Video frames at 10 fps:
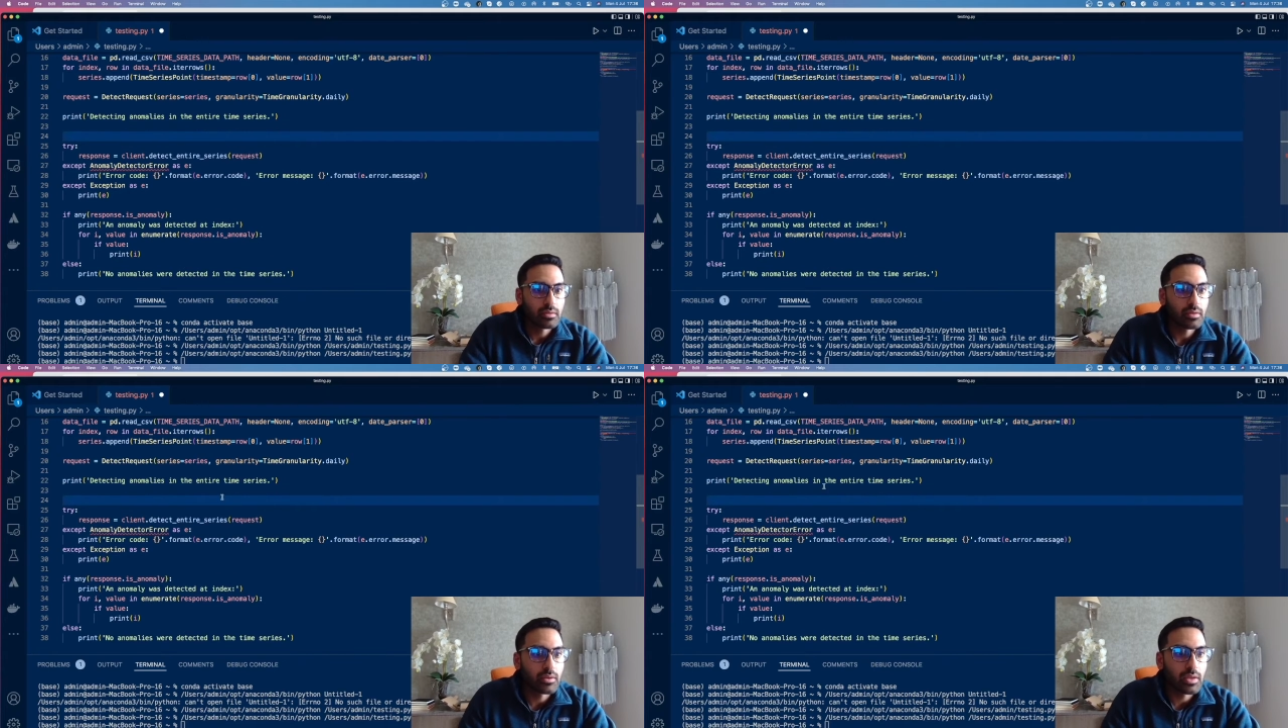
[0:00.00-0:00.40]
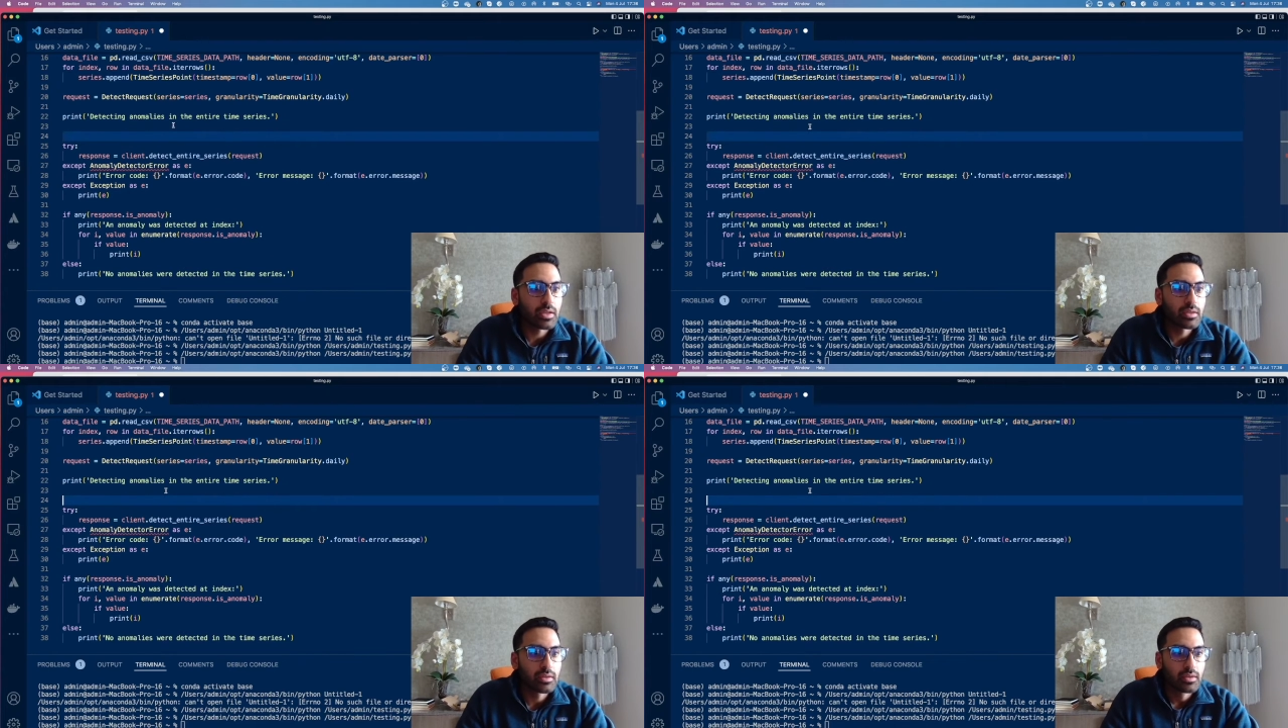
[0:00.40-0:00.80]
Okay,
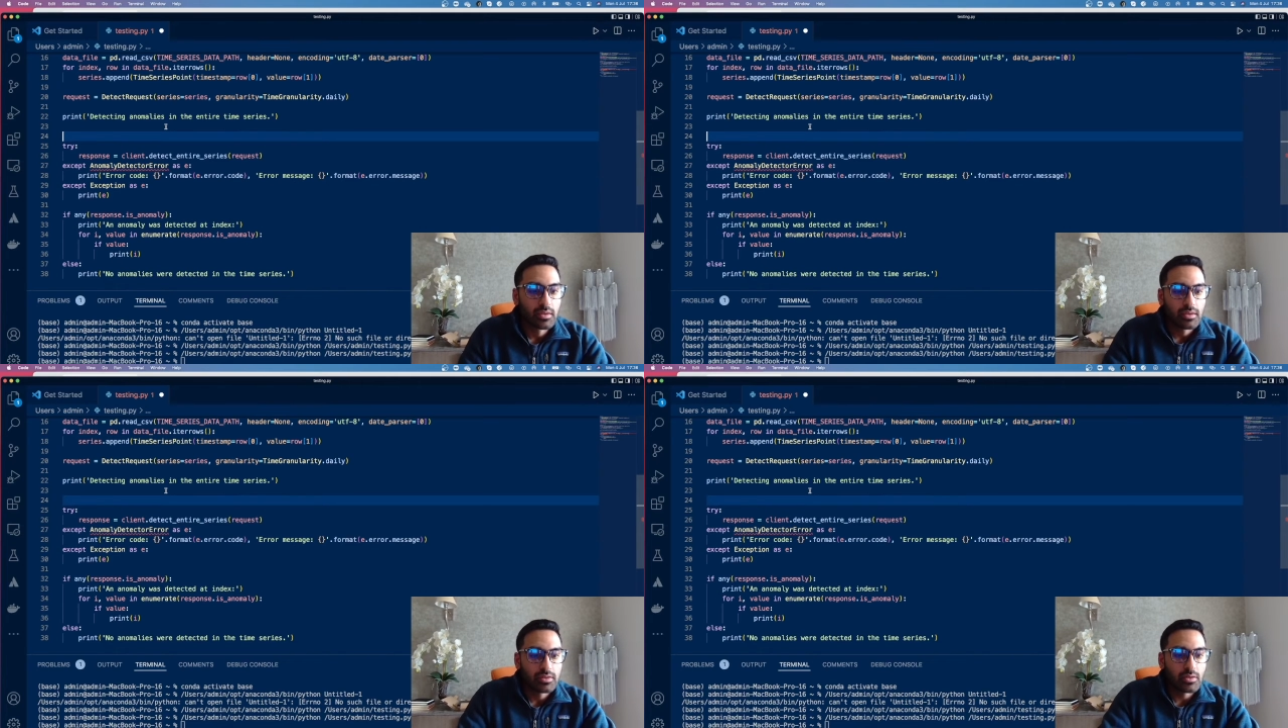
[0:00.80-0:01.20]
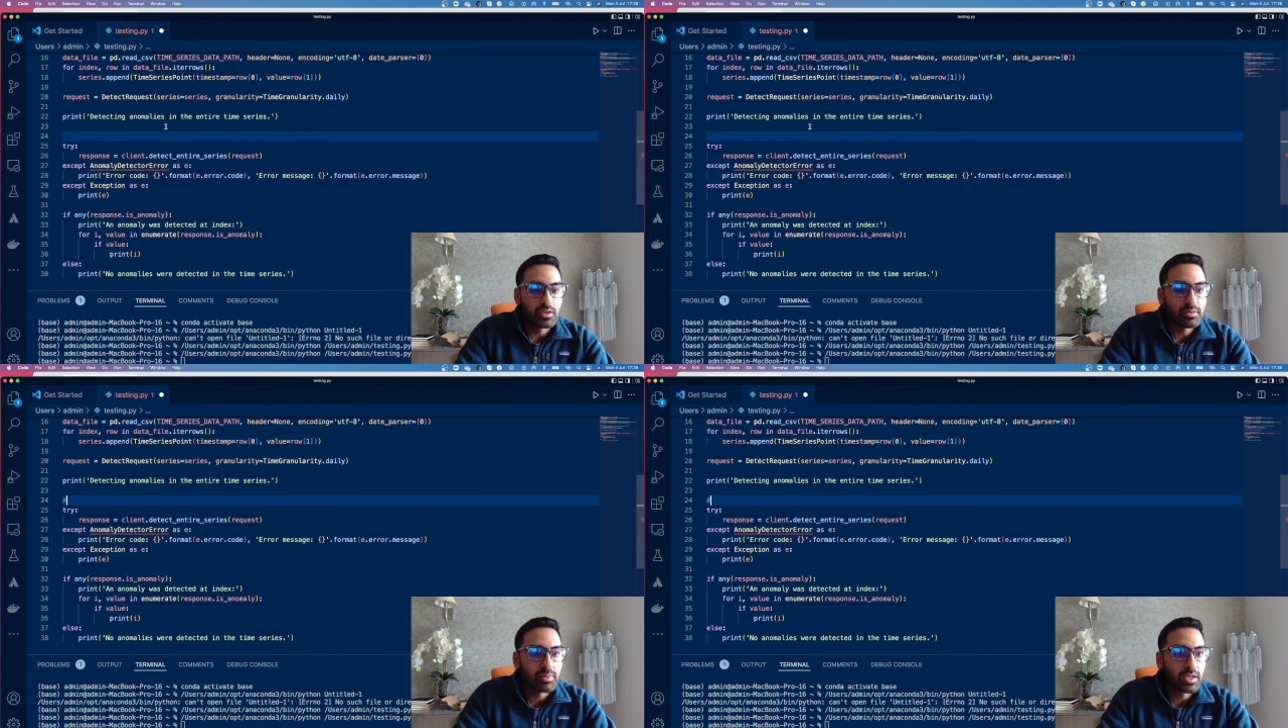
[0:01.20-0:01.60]
so
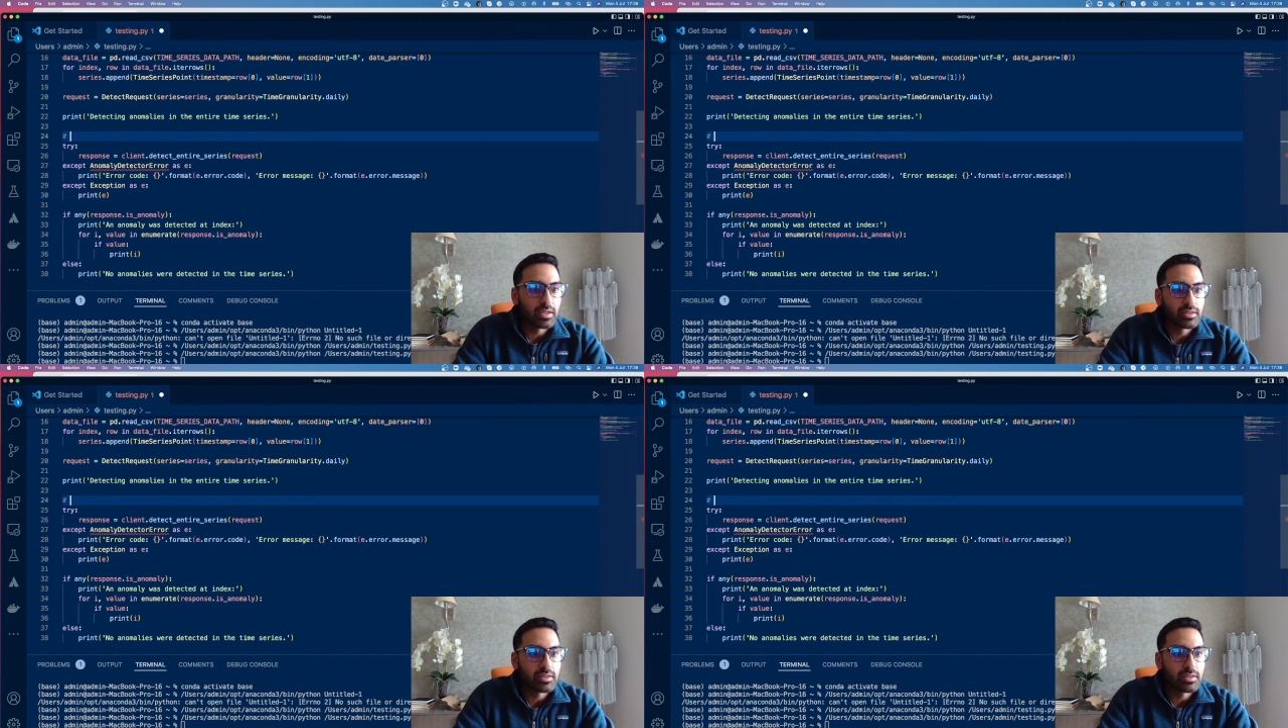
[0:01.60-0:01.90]
this bit is